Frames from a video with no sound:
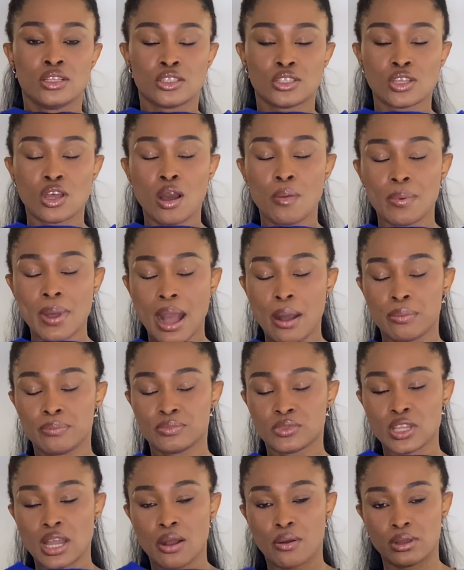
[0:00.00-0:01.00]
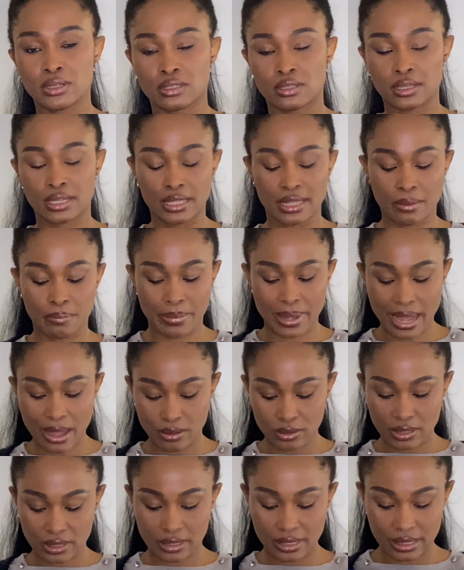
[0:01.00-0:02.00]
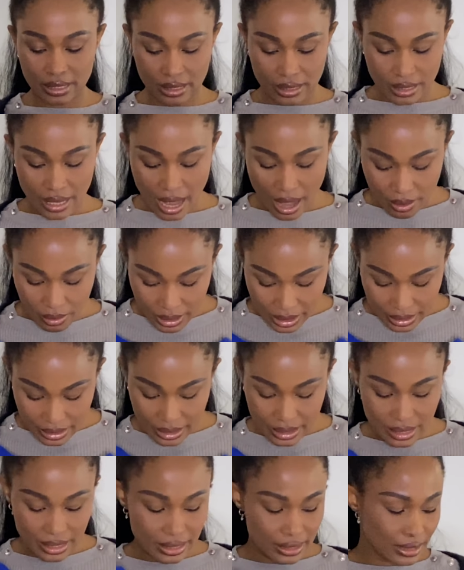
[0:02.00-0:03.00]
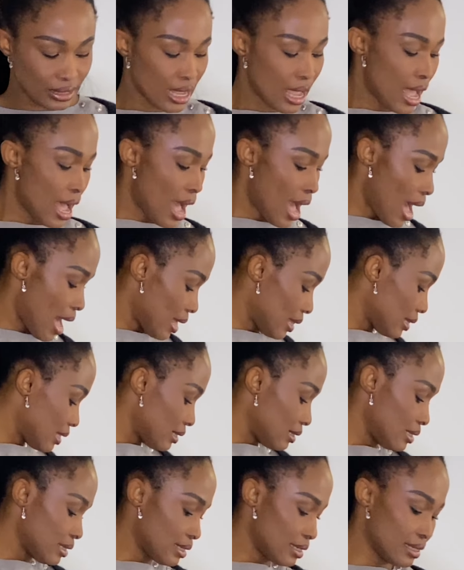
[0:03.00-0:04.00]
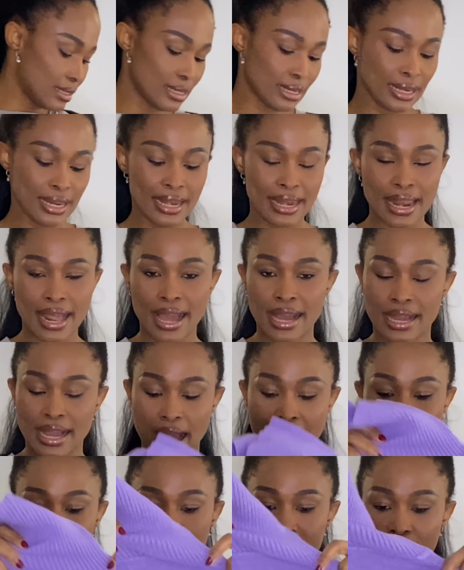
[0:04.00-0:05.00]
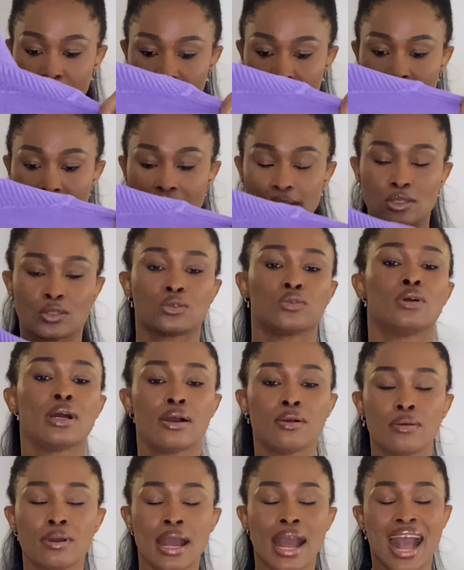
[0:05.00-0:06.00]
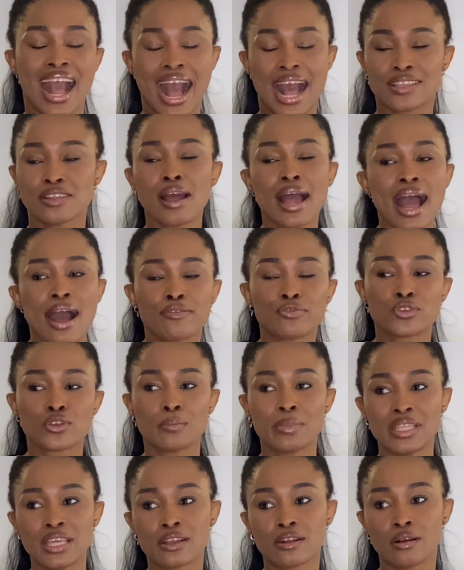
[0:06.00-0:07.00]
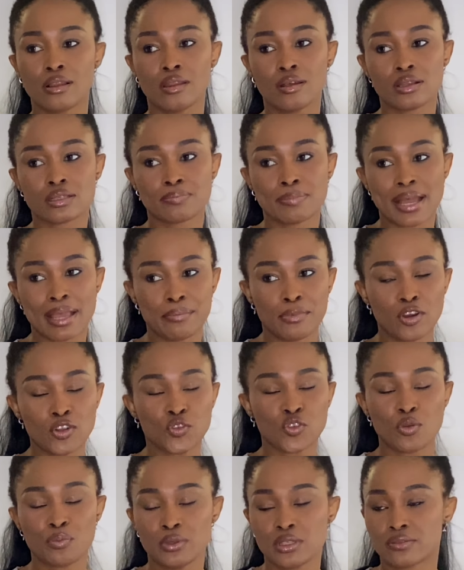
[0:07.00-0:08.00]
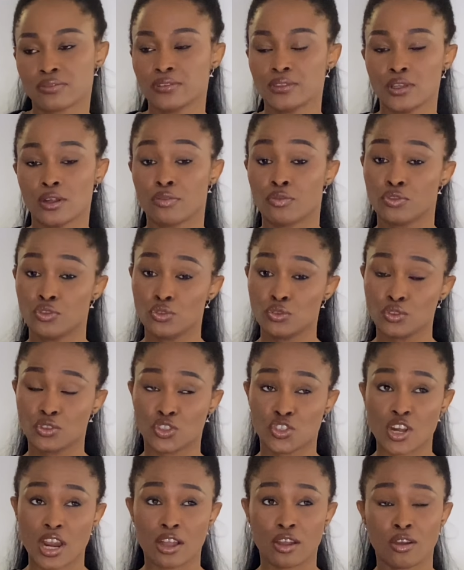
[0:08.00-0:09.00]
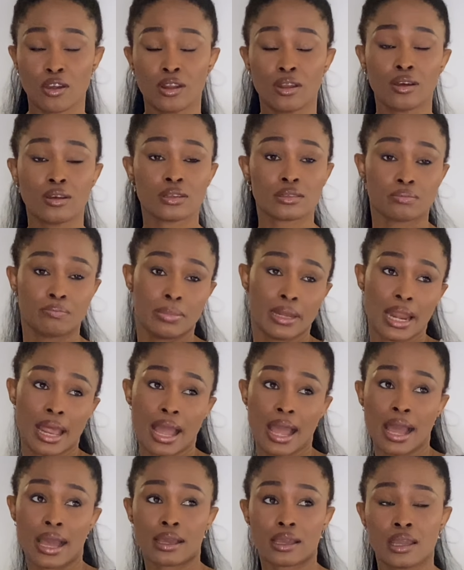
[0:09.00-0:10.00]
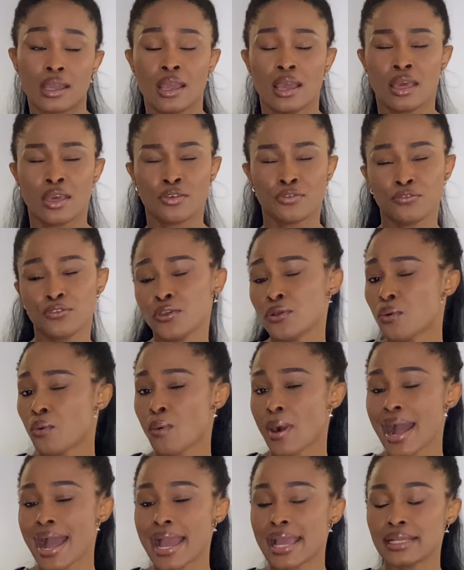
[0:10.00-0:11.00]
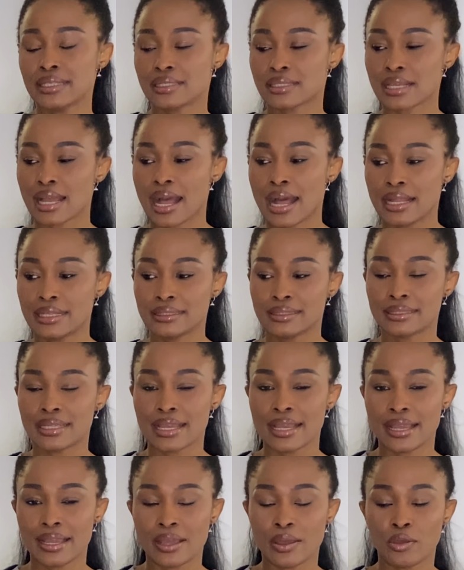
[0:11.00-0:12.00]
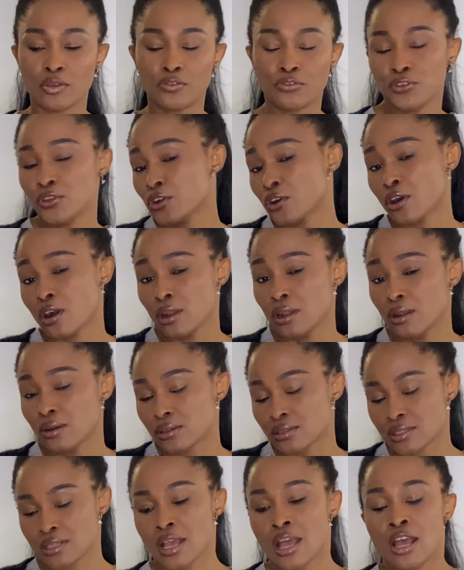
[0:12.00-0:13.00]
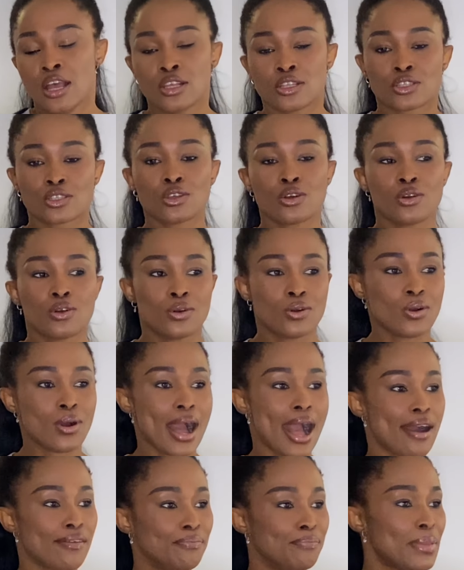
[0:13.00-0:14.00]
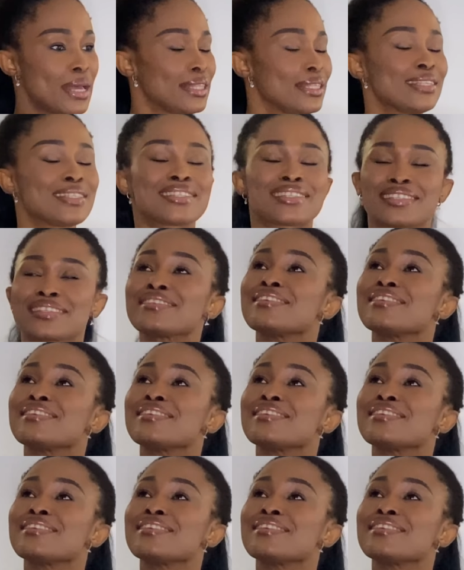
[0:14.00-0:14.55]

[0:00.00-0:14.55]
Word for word: top I was talking about this is how it is and uh, this is the lilac i got as well i don't have so many colors my wardrobe is full of neutral colors black few whites and uh, few colors so i've made it